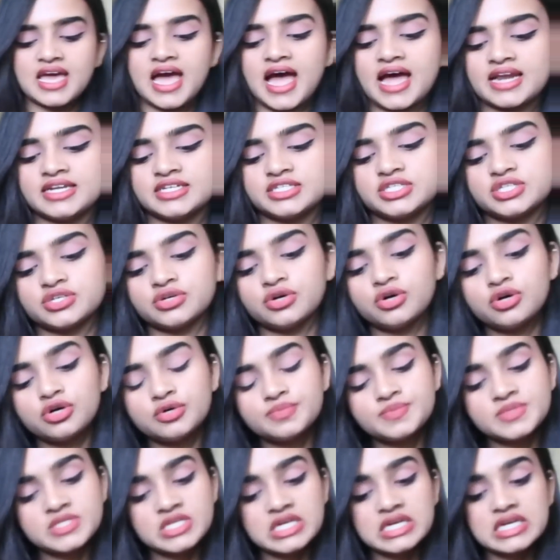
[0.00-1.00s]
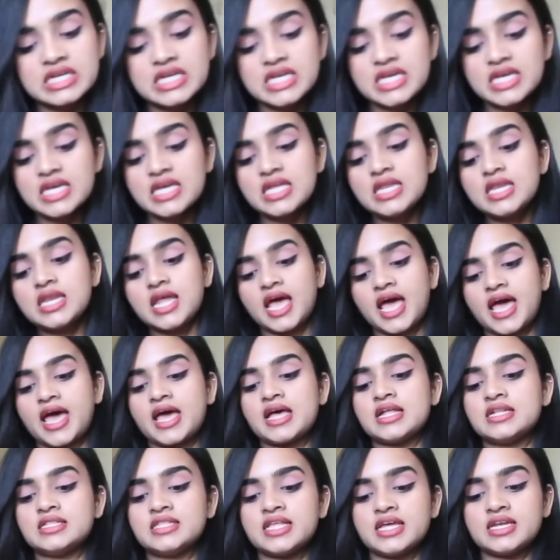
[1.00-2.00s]
add it to home screen,
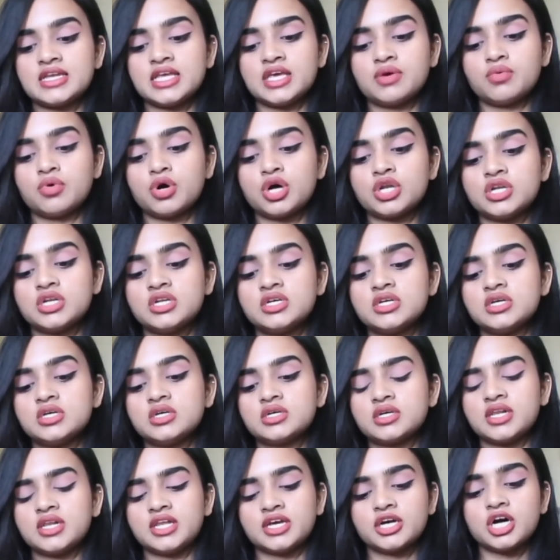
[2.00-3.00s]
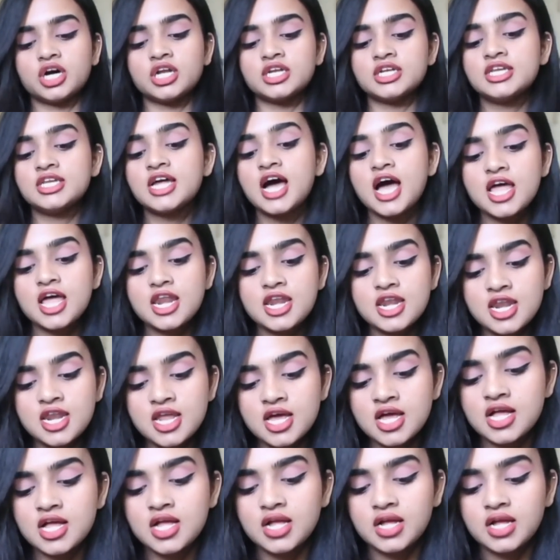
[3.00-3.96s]
and then click on done.